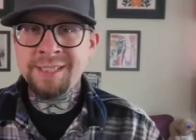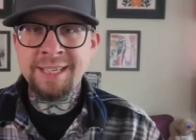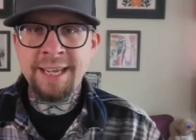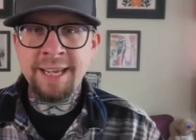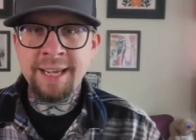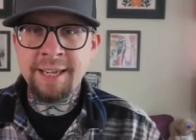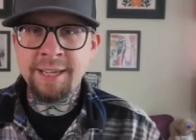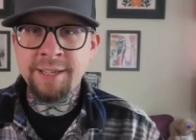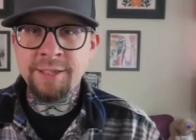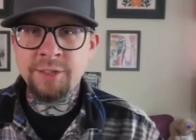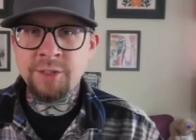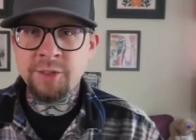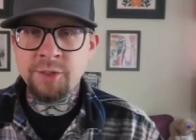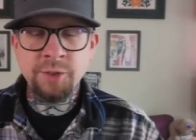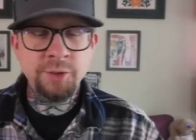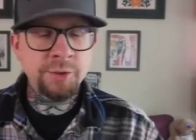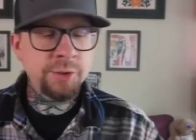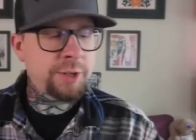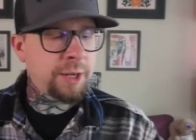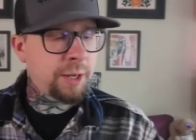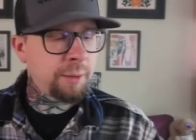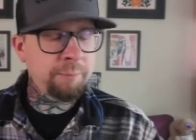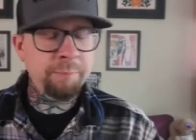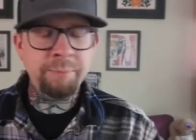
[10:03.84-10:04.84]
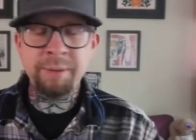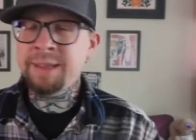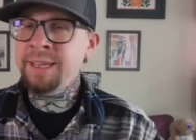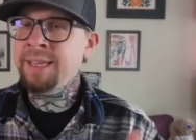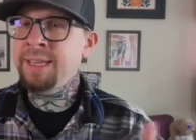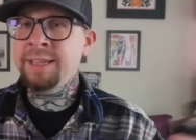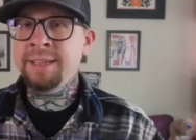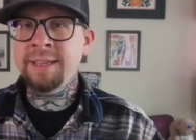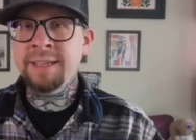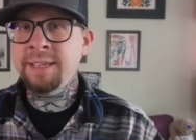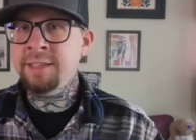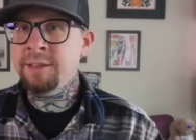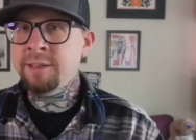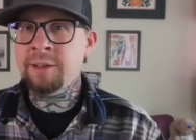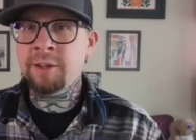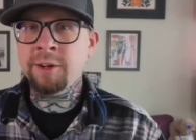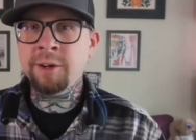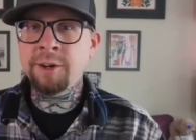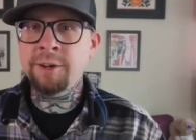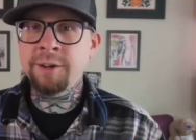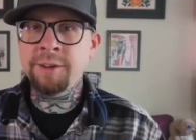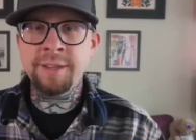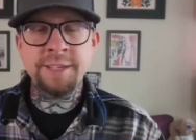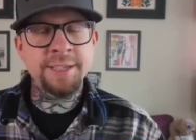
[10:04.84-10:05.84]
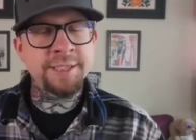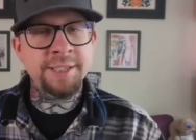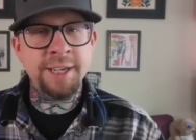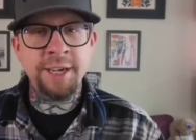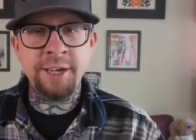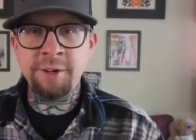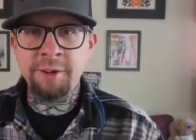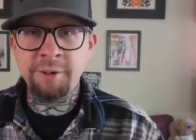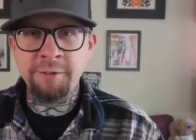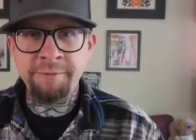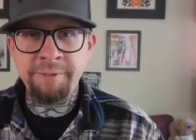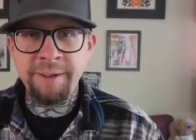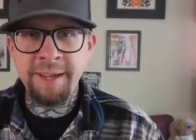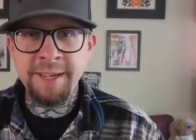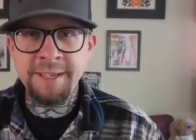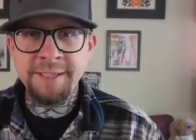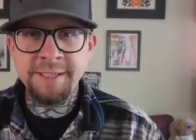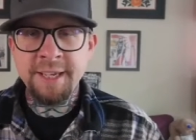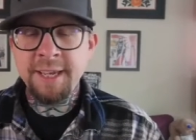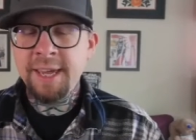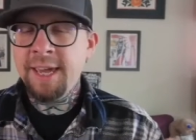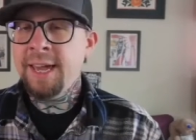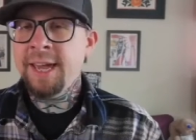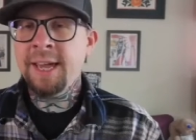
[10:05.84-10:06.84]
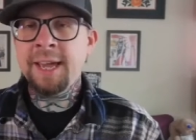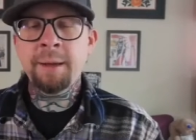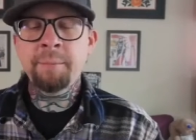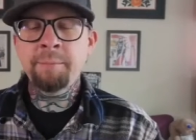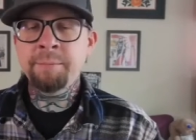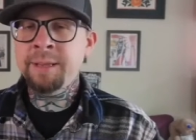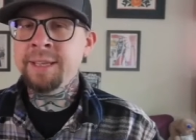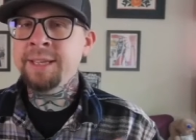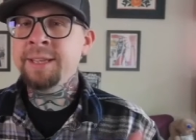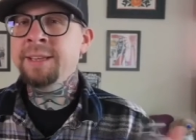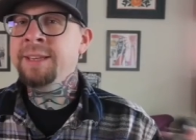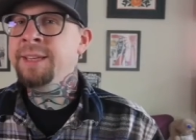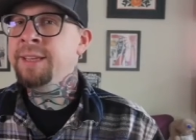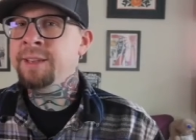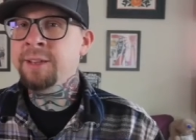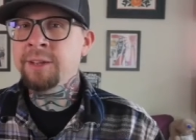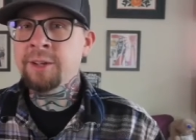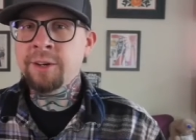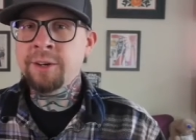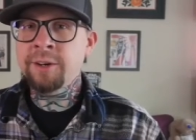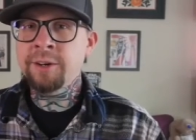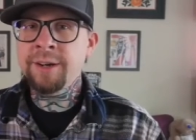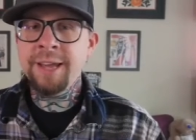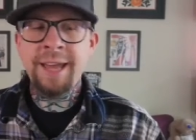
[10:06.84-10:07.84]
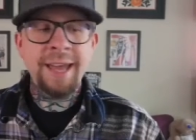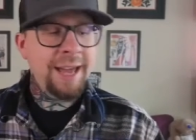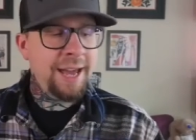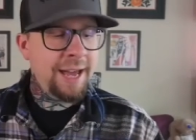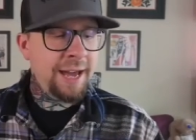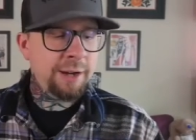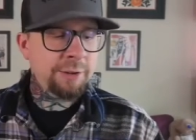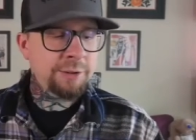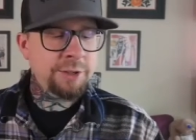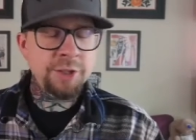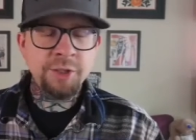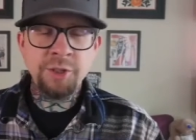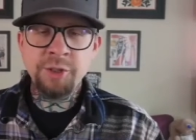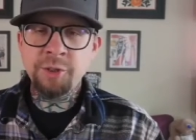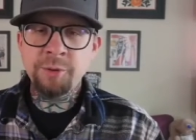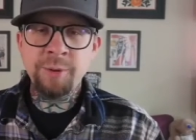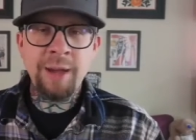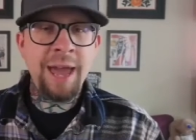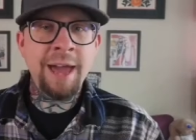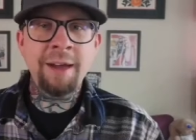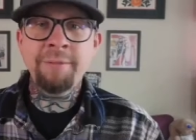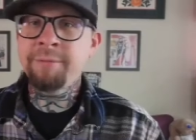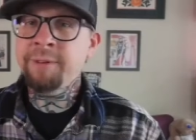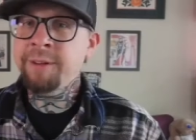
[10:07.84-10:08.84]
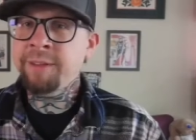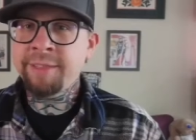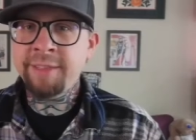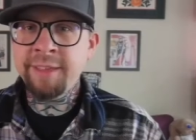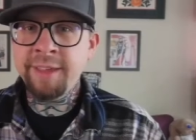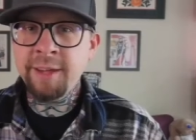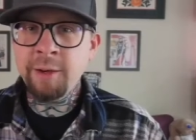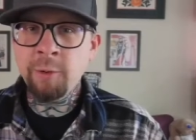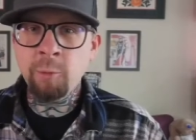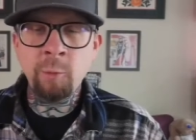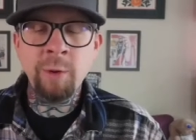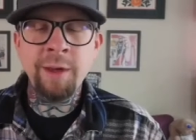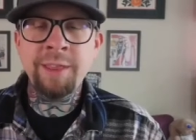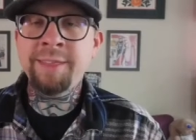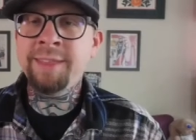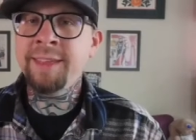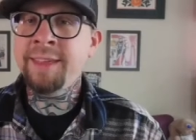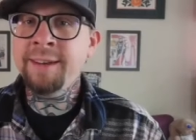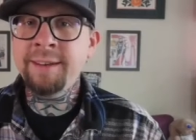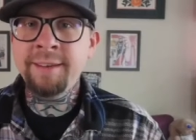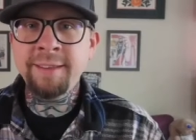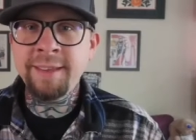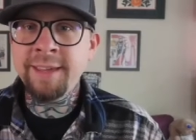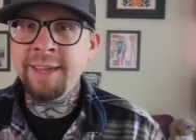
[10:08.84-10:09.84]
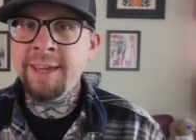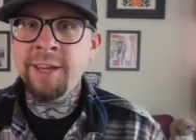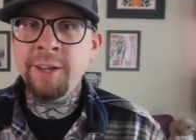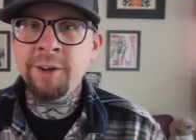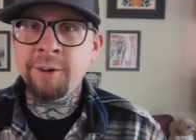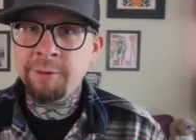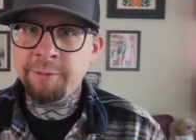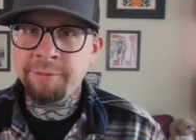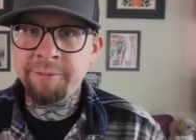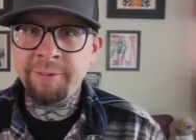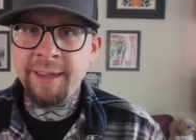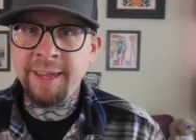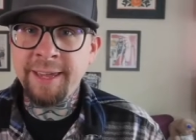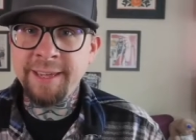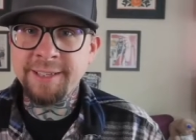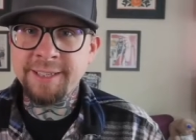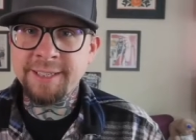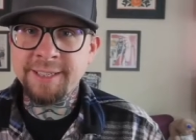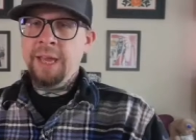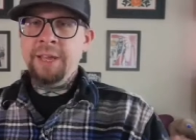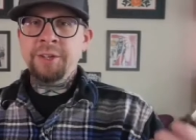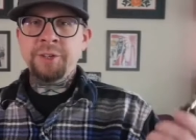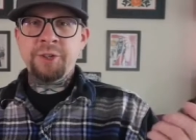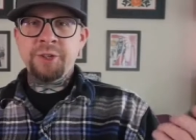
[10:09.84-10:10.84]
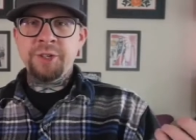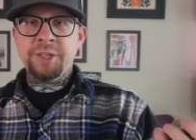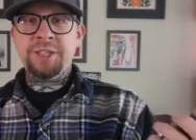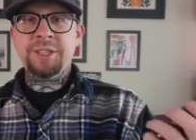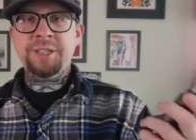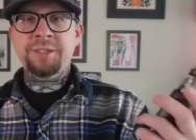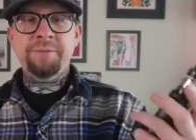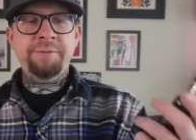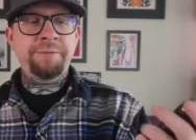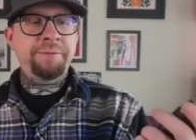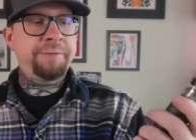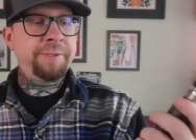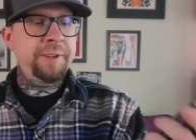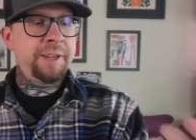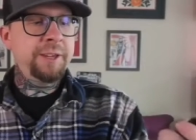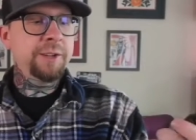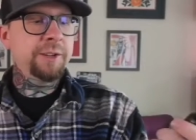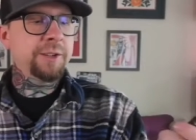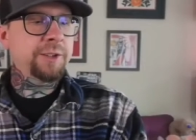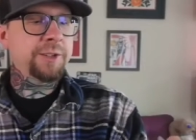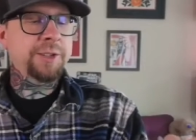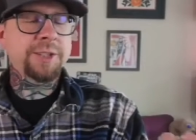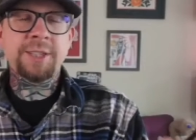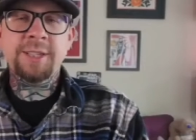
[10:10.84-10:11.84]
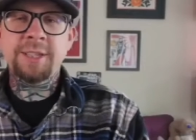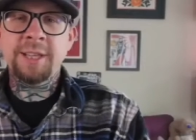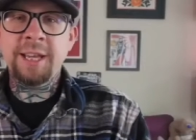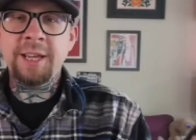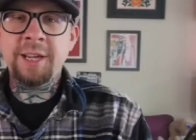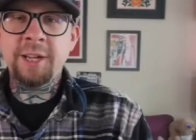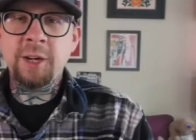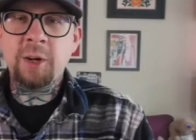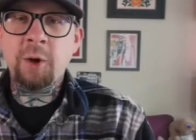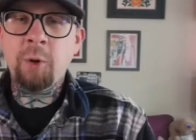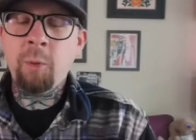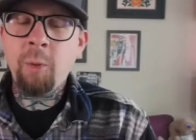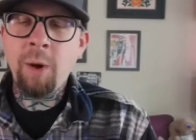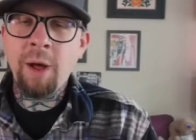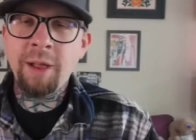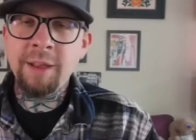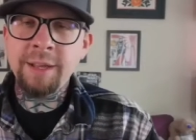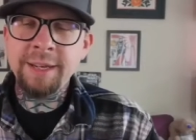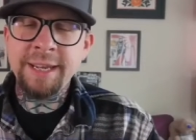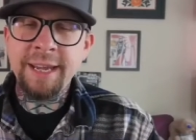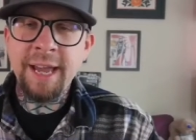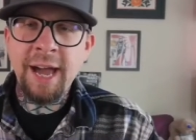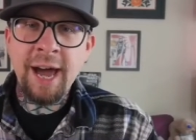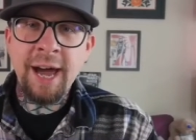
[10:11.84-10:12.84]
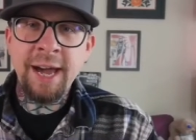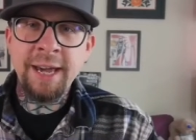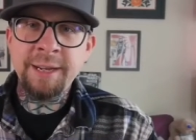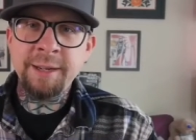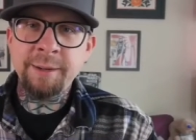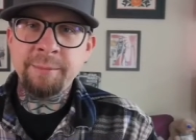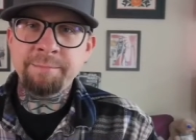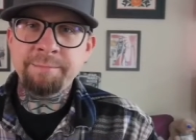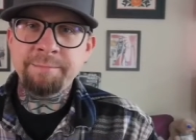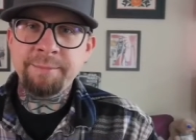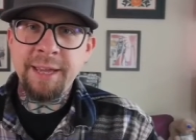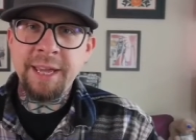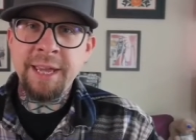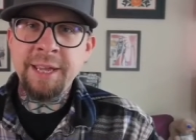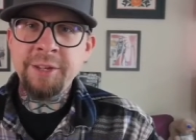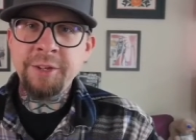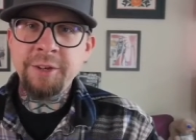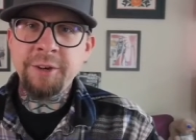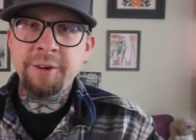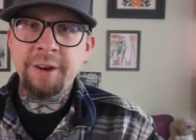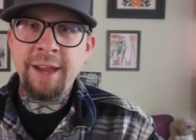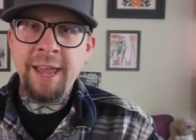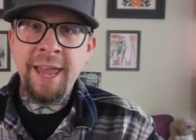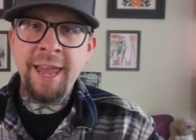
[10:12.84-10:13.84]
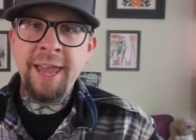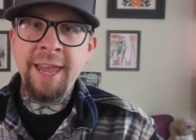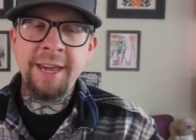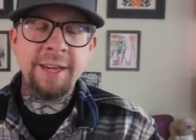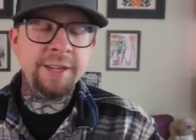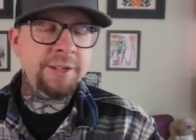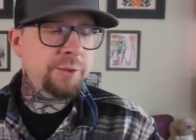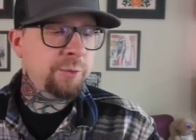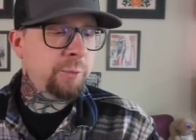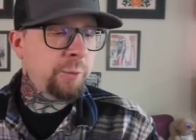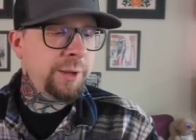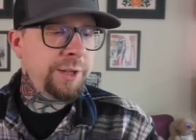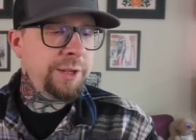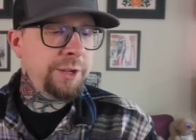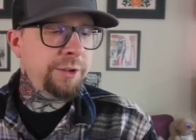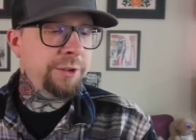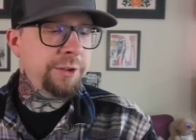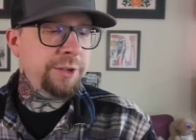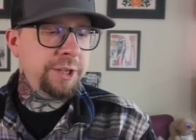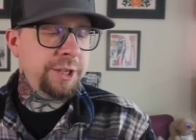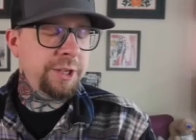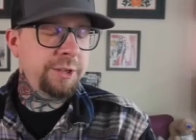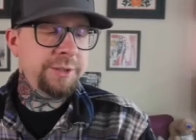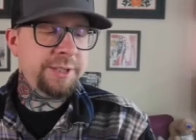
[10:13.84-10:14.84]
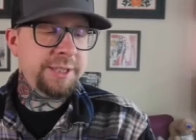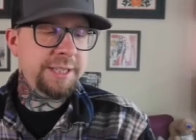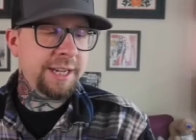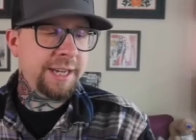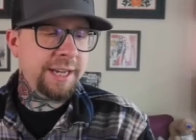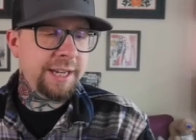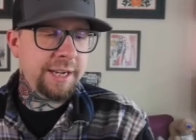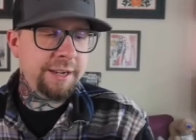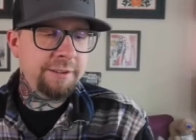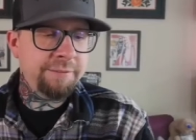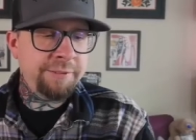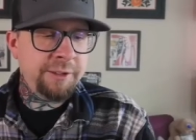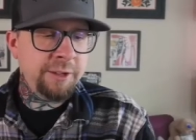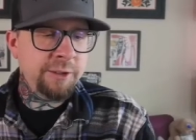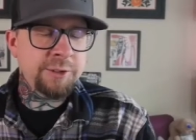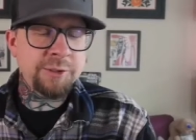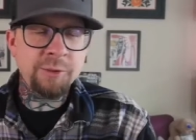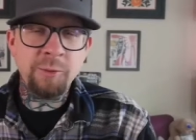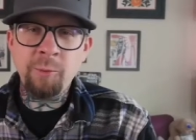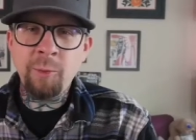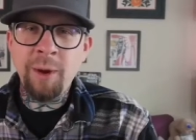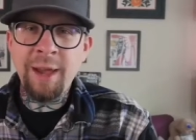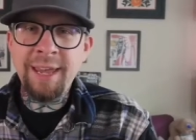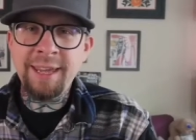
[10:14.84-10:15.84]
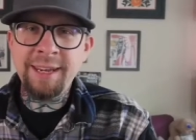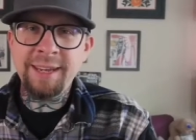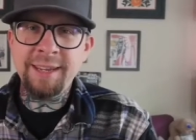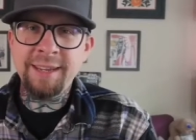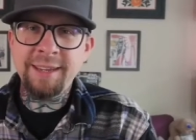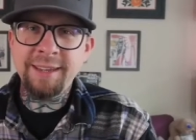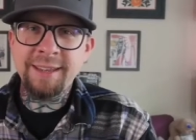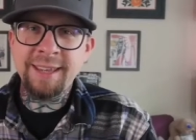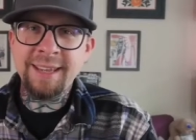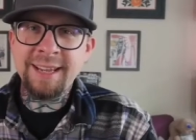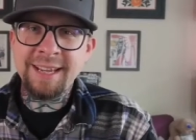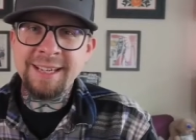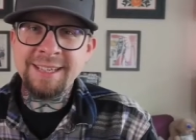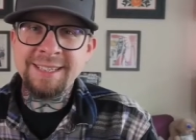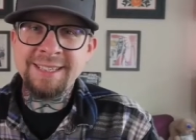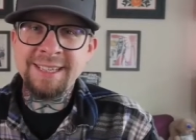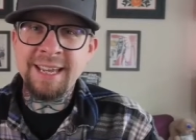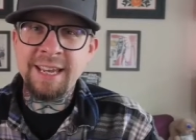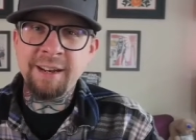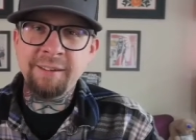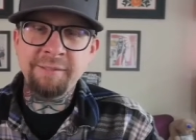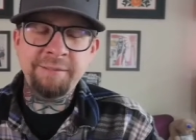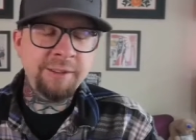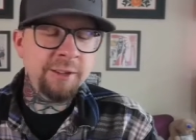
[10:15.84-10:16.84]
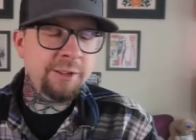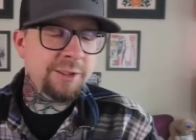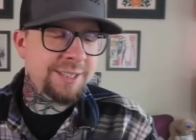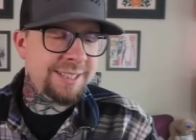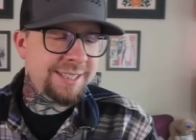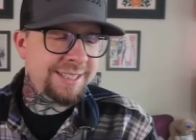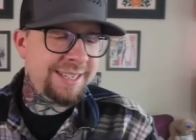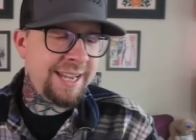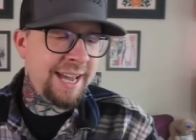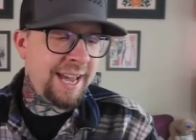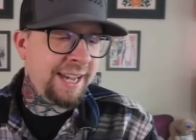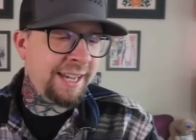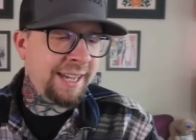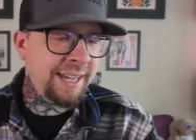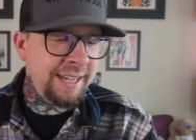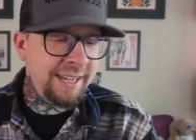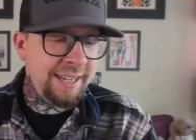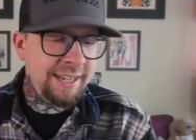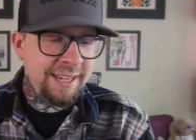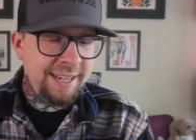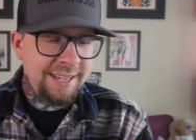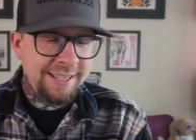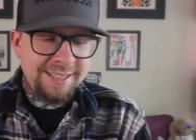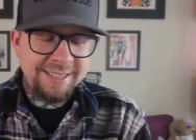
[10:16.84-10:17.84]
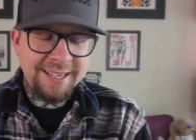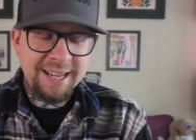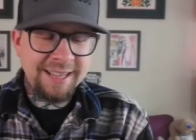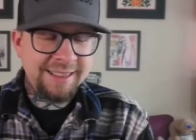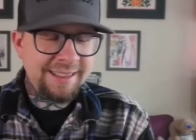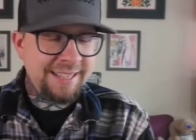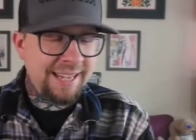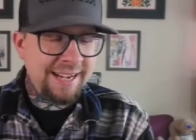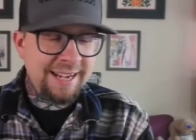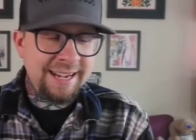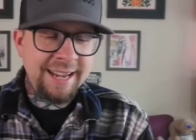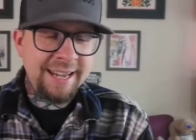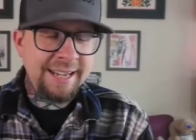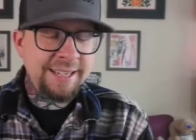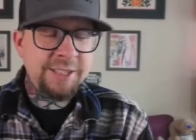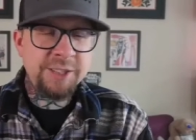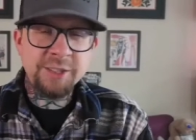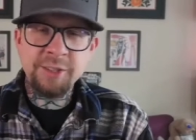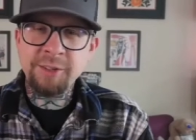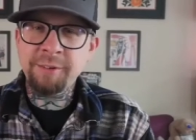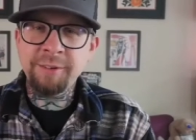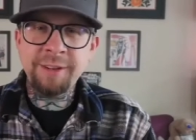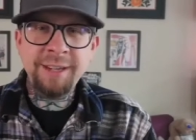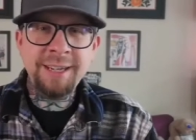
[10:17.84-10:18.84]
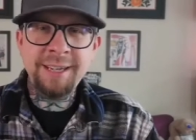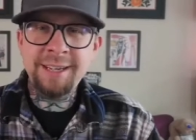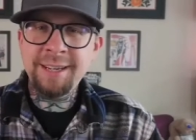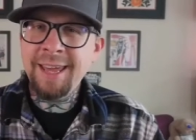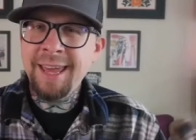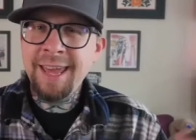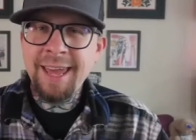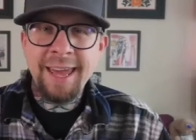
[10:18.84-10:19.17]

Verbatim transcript: seconds to completely learn this interface and completely learn how to do everything within the interface. It just feels like a quality item in your hand when you're using it. It feels weighty. Like I said, it feels techy. It's got that nice screen.